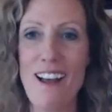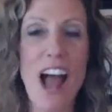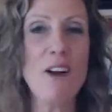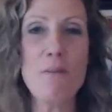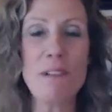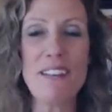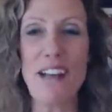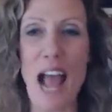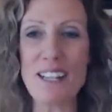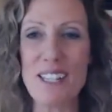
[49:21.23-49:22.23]
I don't believe in
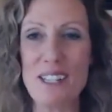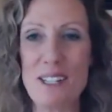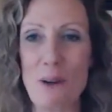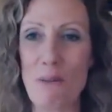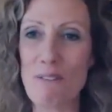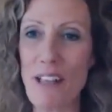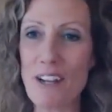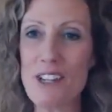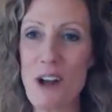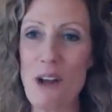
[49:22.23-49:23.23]
accidents though.
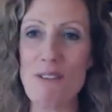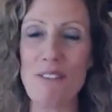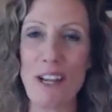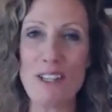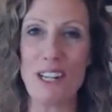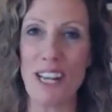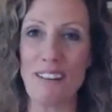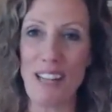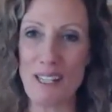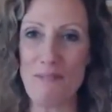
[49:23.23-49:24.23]
Reflection on, reflection
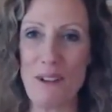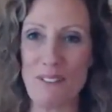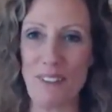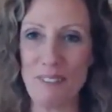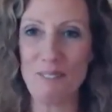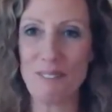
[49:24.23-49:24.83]
in. That's beautiful.